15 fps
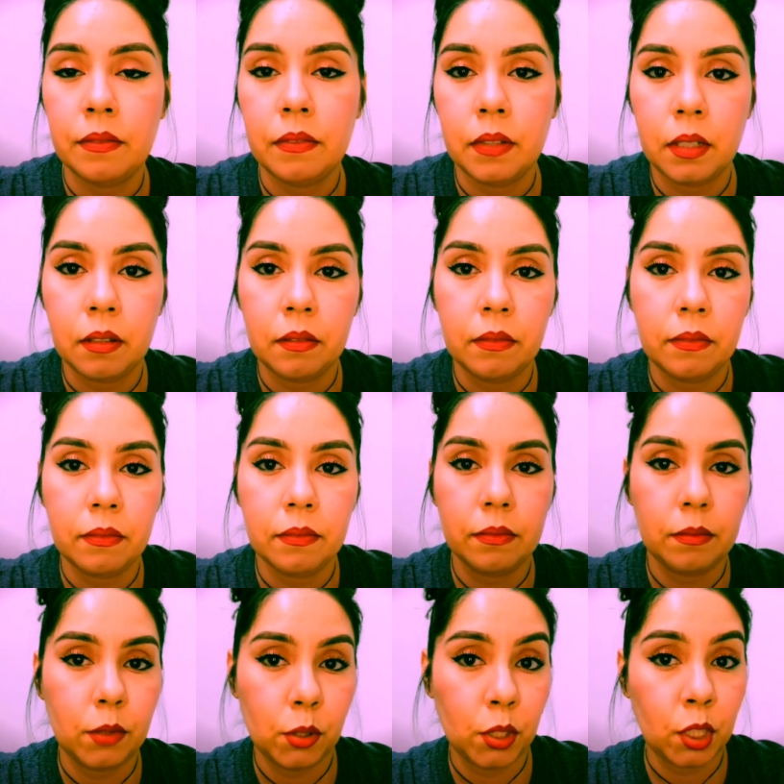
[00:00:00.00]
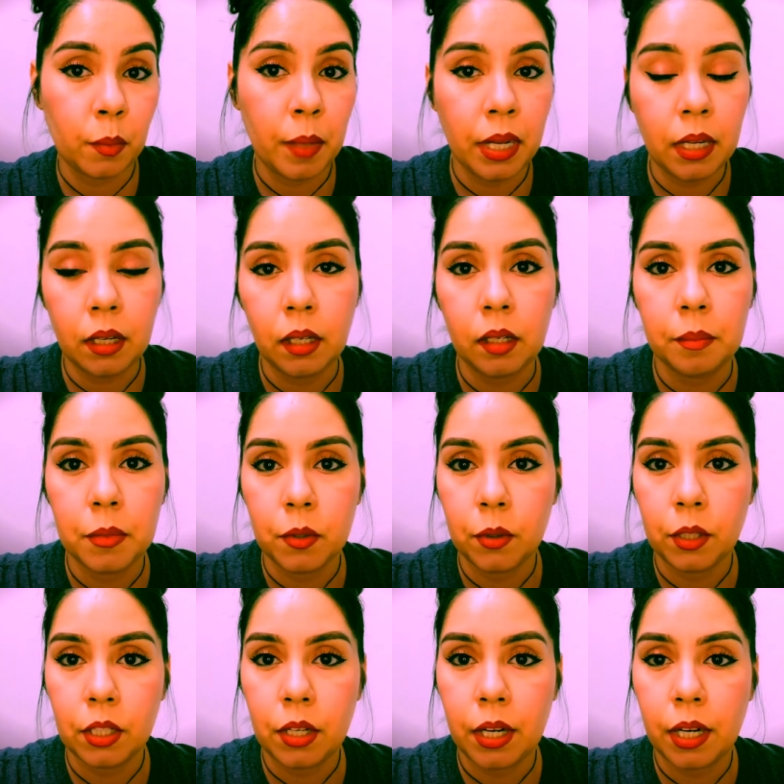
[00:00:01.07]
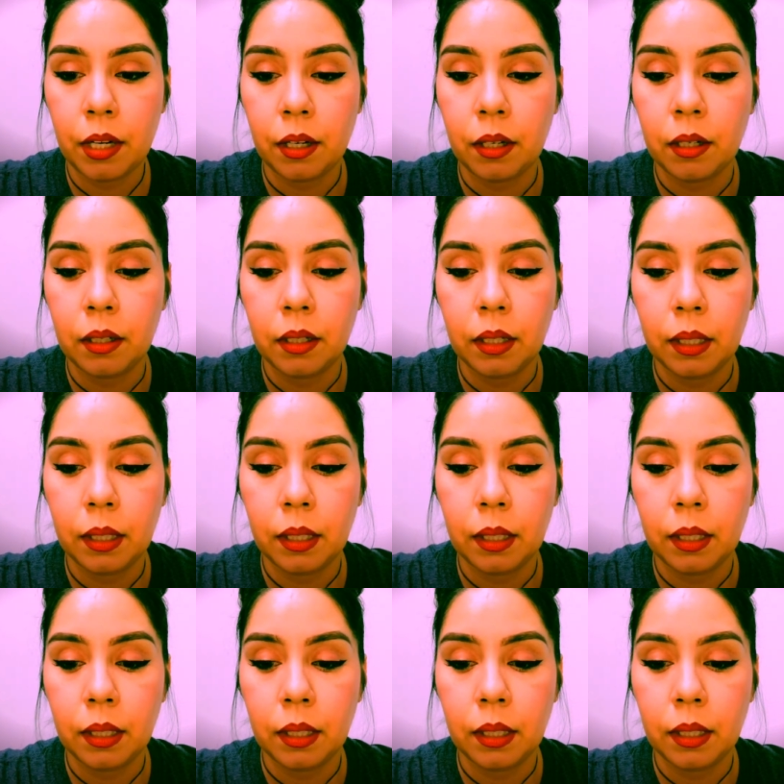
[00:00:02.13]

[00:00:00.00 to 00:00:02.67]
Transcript: of doing your makeup, doing your hair.